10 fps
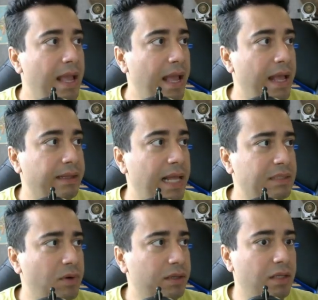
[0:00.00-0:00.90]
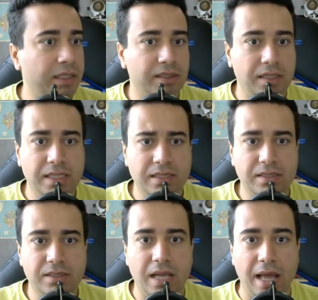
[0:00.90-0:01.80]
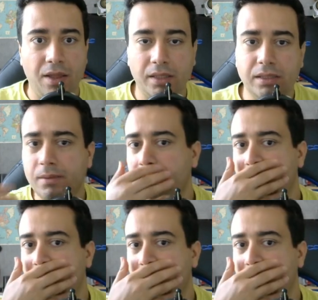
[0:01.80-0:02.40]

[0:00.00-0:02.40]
And last but not least, this is another